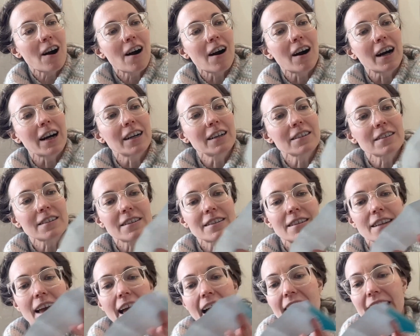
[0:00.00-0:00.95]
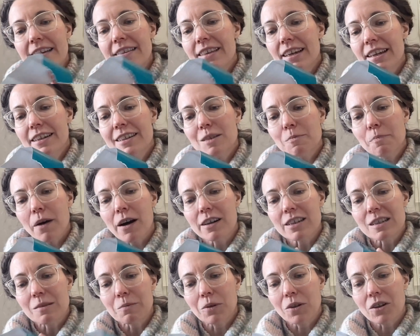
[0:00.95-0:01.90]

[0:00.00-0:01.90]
Arts, Anything is Possible